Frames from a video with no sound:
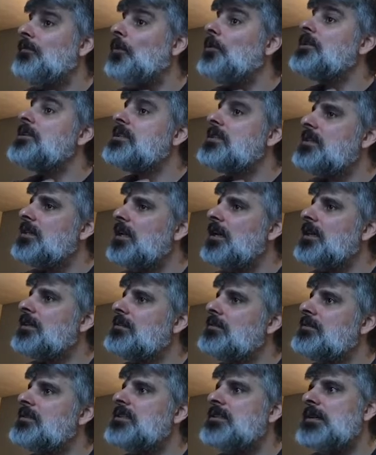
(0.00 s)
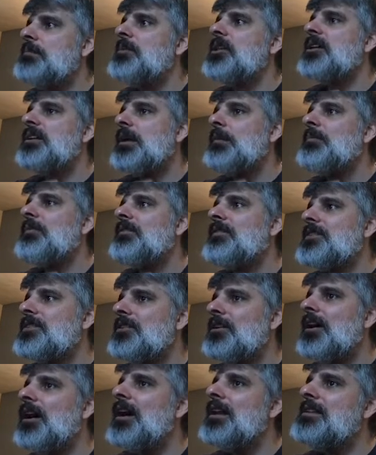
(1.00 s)
4-6. So it's a similar number of
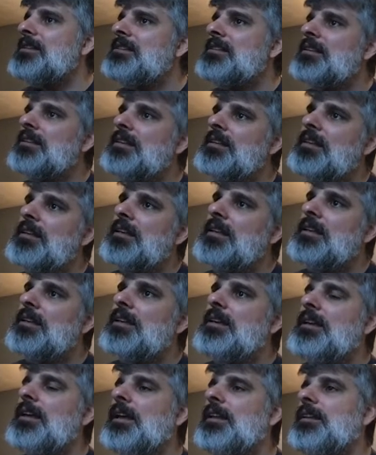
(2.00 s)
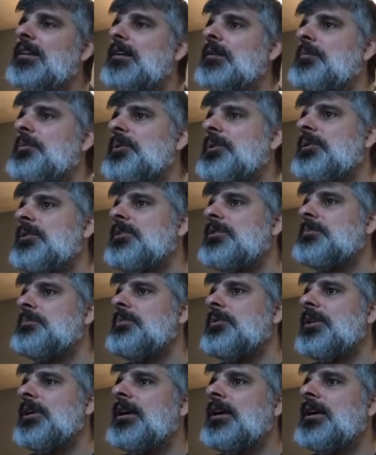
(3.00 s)
shots, and the computer's